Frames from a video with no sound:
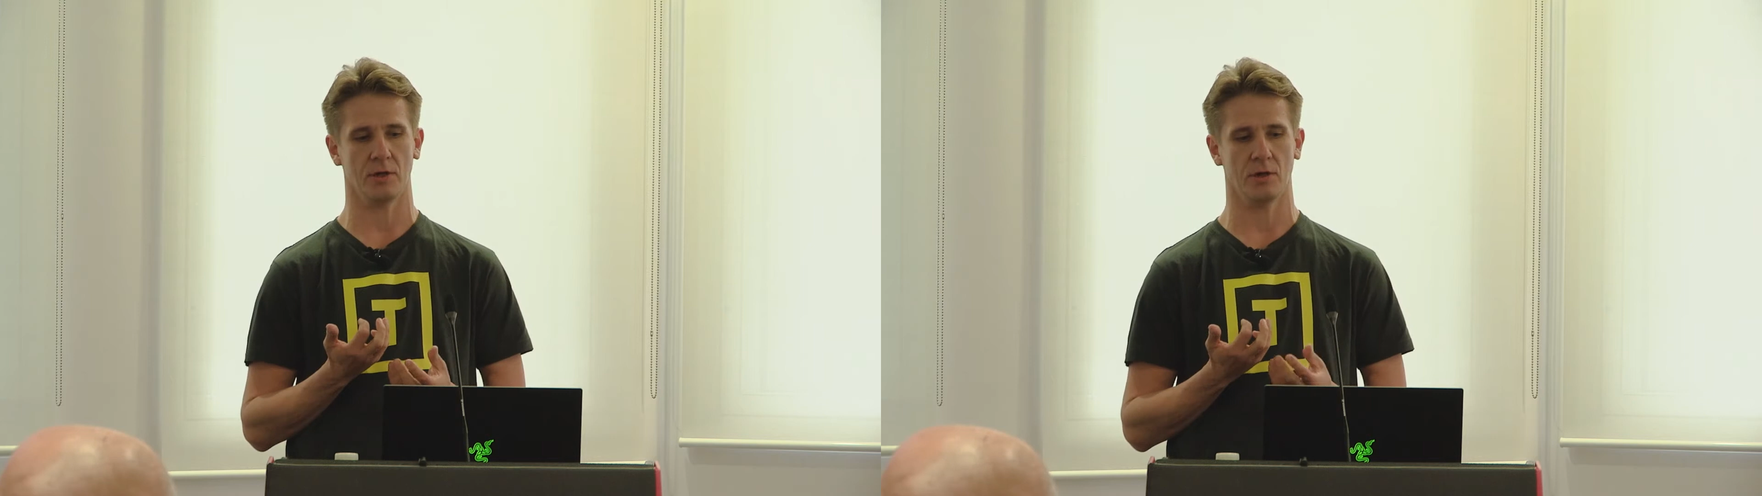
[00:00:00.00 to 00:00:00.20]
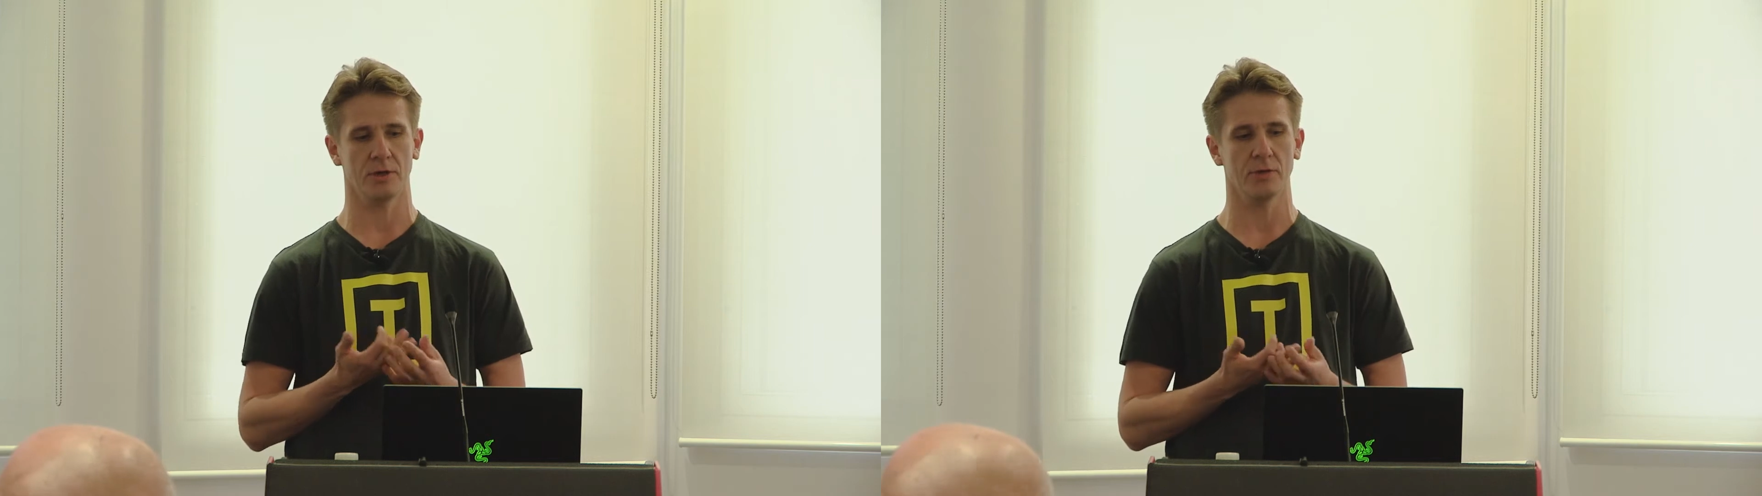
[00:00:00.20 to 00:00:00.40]

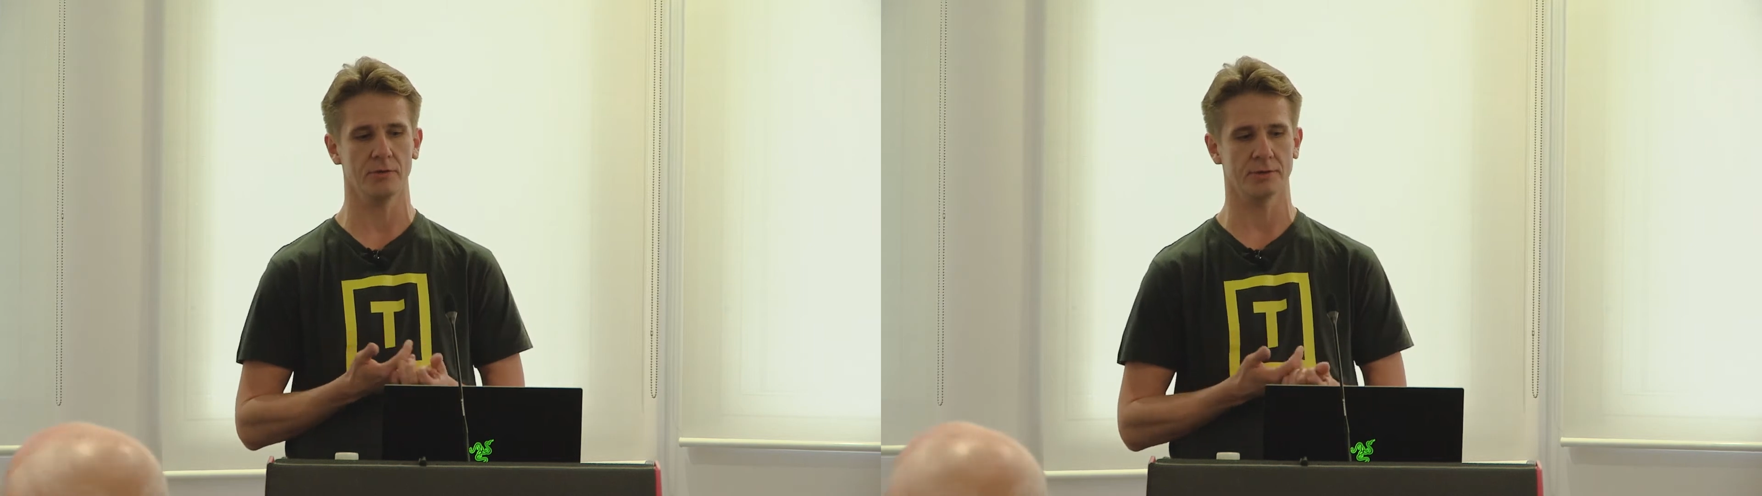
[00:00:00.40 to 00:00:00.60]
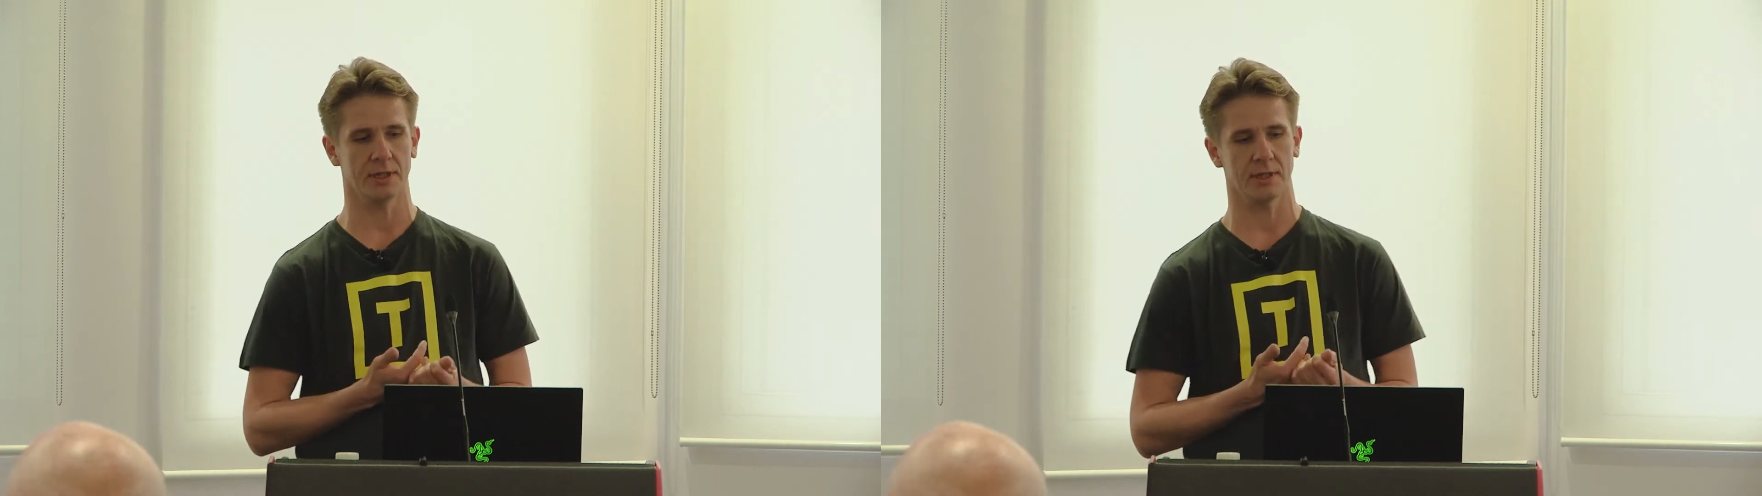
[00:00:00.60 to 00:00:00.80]
on
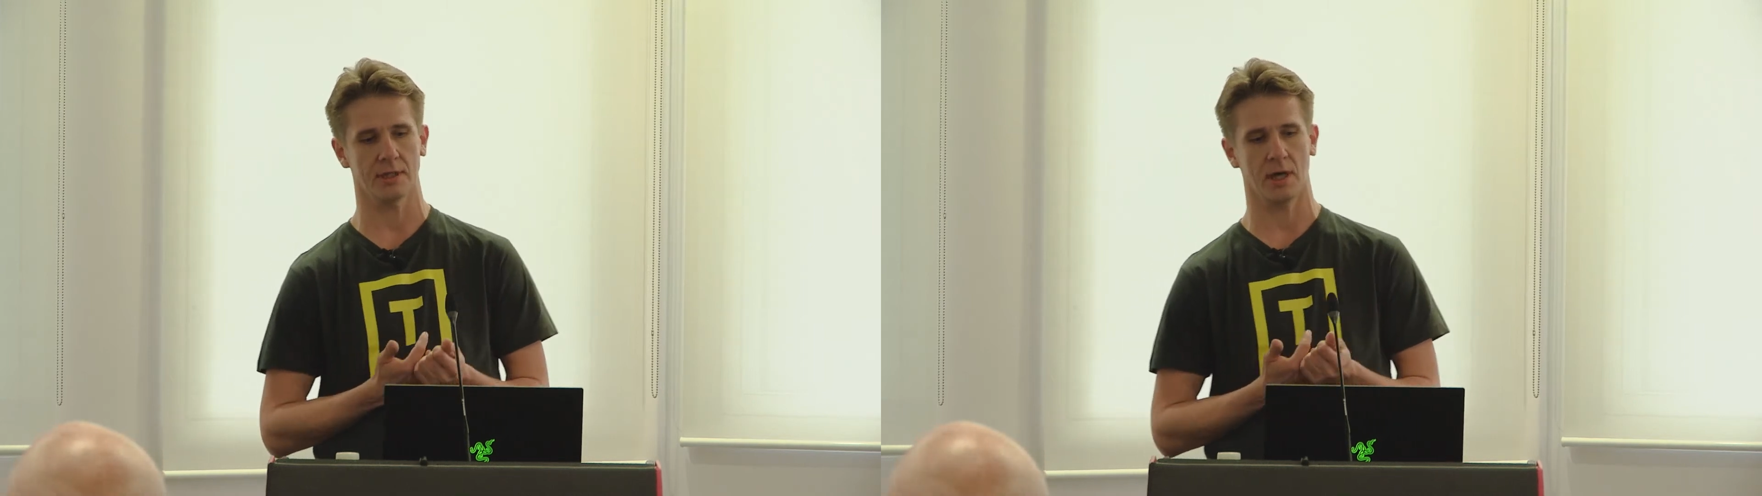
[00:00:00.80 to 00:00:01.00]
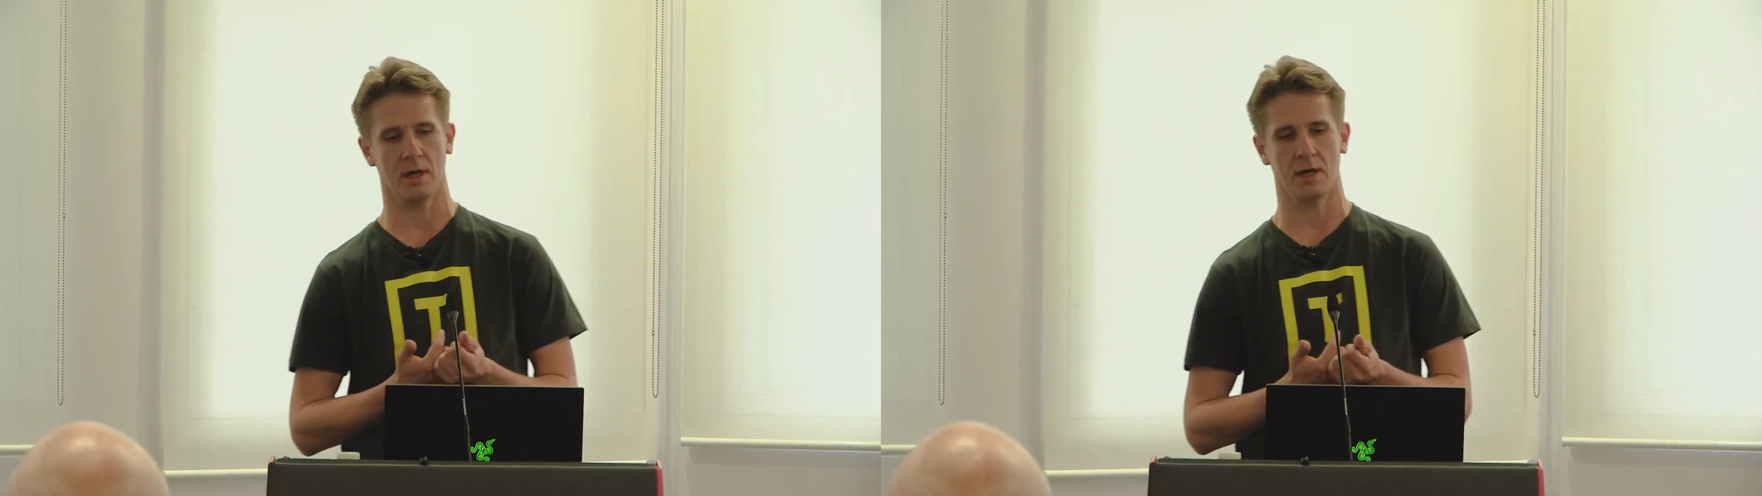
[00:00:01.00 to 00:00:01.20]
using